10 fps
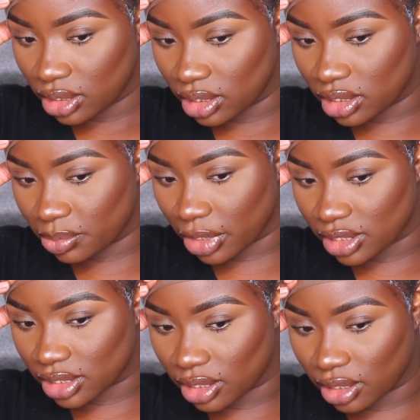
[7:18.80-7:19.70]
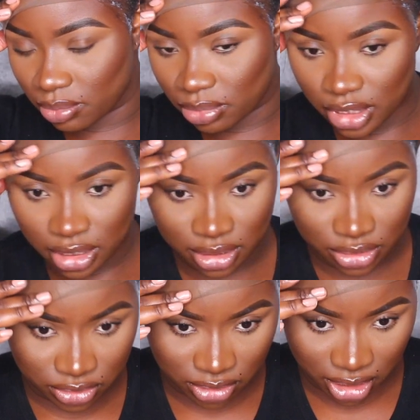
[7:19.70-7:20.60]
This part is not completely
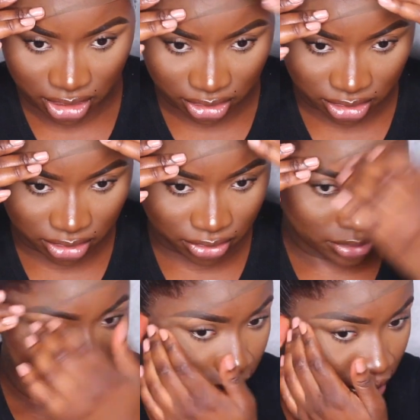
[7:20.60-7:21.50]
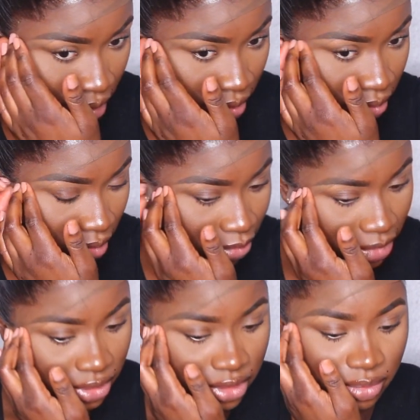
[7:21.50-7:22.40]
dry, so what I
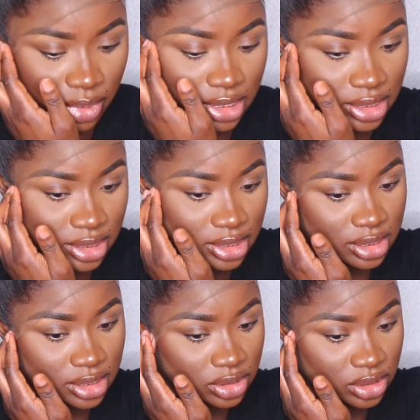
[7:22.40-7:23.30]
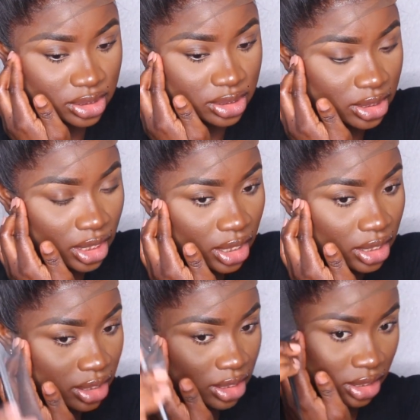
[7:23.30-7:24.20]
want to do is just
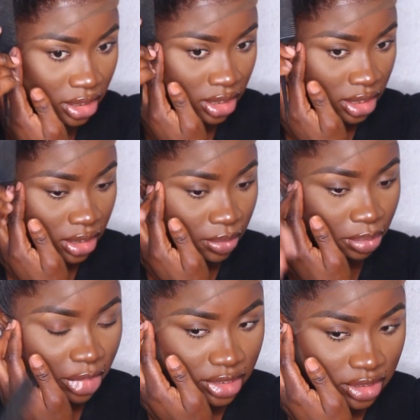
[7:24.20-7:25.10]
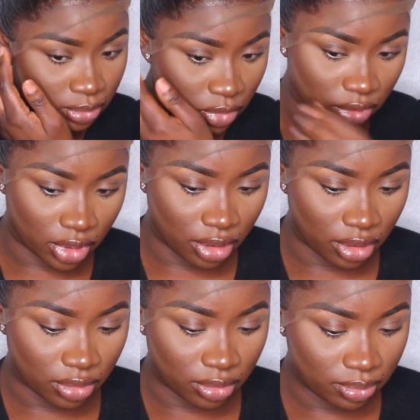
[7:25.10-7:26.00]
take my small
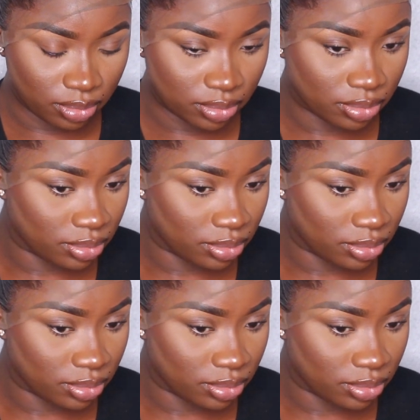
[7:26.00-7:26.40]
comb,